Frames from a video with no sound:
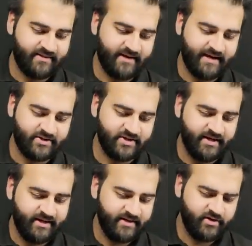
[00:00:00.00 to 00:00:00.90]
I think,
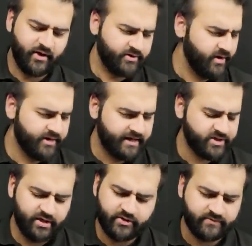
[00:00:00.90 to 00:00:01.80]
actually. No, I don't.
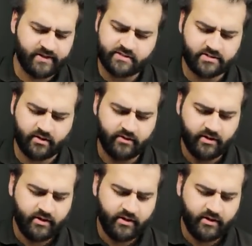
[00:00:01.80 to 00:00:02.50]
Actually, I don't think so.